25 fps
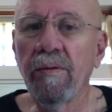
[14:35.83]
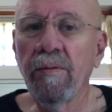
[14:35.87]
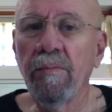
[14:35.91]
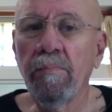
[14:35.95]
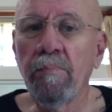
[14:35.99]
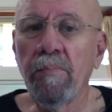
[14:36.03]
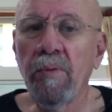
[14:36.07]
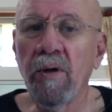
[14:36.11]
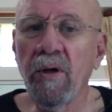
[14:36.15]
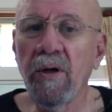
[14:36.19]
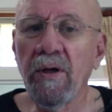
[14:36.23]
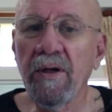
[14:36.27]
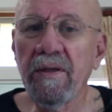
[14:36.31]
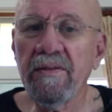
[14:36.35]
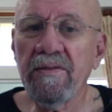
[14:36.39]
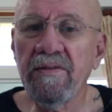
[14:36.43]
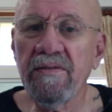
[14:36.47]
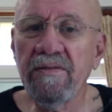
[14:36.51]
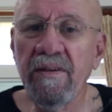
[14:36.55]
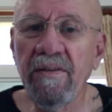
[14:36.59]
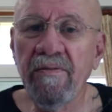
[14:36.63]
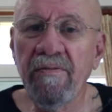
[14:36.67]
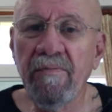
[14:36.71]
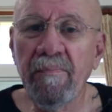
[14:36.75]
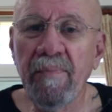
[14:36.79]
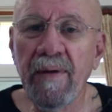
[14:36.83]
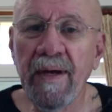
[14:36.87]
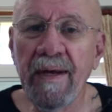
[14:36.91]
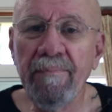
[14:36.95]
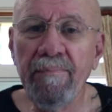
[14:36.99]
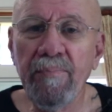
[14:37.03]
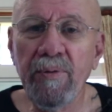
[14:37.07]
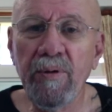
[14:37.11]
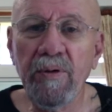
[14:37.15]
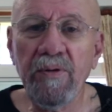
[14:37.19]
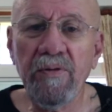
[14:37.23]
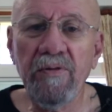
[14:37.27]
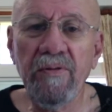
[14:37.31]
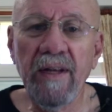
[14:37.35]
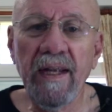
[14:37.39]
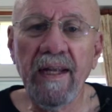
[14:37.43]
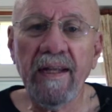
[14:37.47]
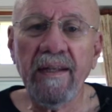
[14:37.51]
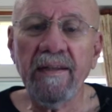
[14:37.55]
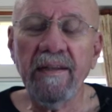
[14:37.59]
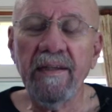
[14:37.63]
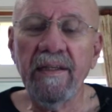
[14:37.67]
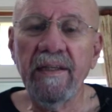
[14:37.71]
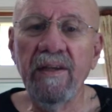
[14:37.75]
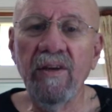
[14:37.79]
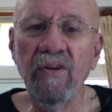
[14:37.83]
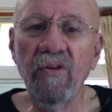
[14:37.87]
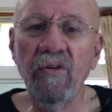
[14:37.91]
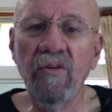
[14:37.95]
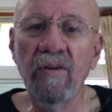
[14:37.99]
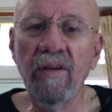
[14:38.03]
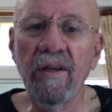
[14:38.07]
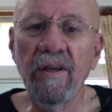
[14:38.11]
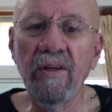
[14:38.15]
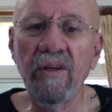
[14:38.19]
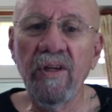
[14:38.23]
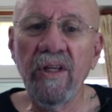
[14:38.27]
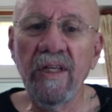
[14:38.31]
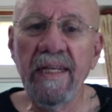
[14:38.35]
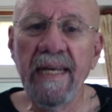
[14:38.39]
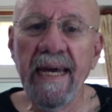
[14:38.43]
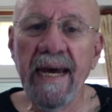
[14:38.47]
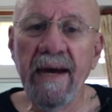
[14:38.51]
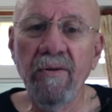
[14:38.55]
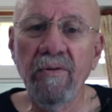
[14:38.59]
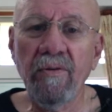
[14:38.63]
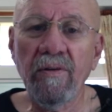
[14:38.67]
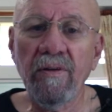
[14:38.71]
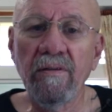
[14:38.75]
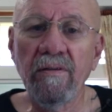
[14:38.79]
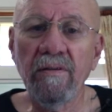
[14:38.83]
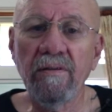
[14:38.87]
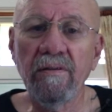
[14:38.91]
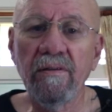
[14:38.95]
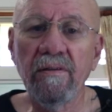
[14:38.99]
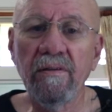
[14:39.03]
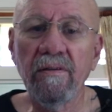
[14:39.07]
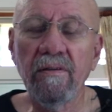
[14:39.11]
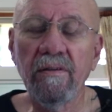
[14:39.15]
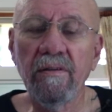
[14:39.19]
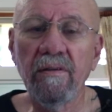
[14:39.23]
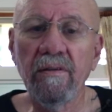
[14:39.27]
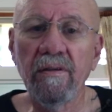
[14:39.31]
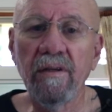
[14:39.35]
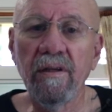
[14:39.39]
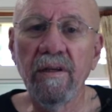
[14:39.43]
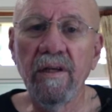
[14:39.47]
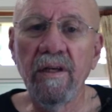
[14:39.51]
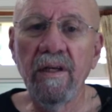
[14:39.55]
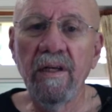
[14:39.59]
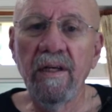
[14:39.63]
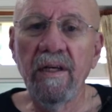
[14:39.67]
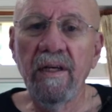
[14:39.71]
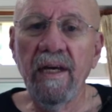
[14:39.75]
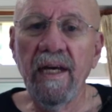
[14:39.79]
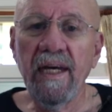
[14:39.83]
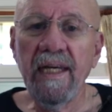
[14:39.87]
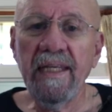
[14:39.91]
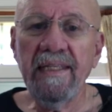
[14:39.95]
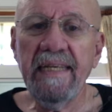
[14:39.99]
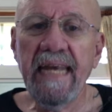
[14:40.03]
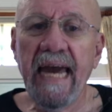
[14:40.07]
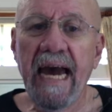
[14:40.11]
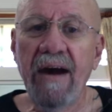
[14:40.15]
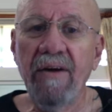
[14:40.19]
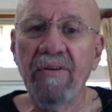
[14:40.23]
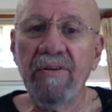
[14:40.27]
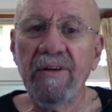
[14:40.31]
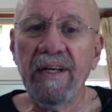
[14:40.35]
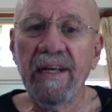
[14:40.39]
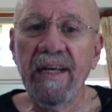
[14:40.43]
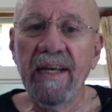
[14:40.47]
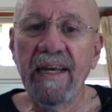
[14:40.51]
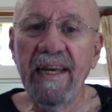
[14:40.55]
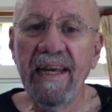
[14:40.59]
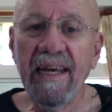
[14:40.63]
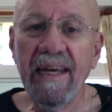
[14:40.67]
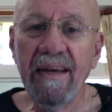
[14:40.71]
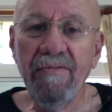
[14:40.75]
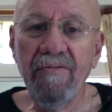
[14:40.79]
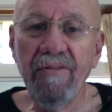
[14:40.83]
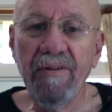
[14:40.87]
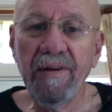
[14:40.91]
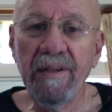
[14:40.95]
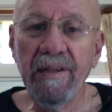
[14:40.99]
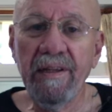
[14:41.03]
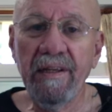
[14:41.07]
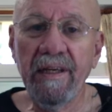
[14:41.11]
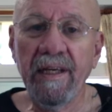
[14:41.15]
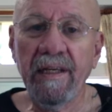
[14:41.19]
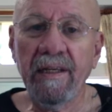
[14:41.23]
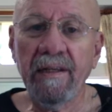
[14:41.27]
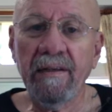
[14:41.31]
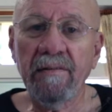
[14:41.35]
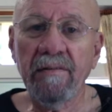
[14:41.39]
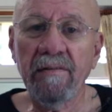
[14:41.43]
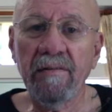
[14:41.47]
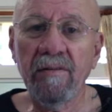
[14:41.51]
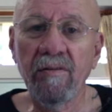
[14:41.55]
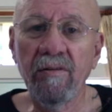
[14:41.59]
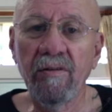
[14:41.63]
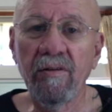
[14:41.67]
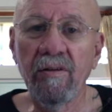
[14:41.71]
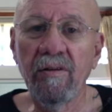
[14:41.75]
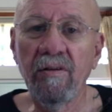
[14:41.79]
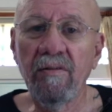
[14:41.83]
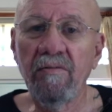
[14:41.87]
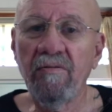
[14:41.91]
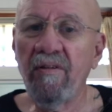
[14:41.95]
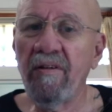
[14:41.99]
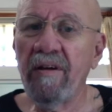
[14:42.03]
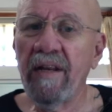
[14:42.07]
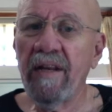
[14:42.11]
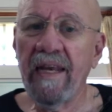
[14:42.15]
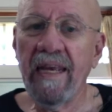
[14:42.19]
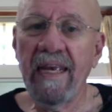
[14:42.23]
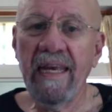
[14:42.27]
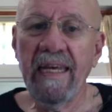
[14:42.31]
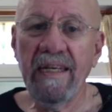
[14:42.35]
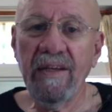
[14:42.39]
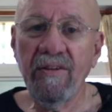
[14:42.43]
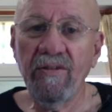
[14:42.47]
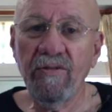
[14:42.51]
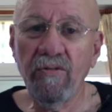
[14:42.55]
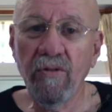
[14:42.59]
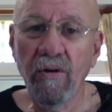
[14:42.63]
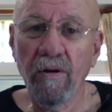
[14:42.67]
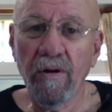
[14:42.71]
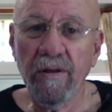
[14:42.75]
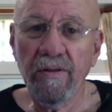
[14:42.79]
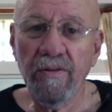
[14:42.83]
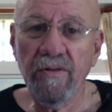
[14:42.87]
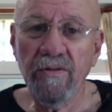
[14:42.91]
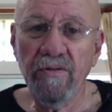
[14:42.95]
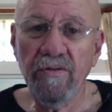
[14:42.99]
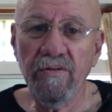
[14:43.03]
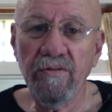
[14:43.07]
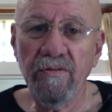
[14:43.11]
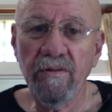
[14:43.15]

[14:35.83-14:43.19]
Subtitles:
parts of my personality is doubt. I doubt everything from any source.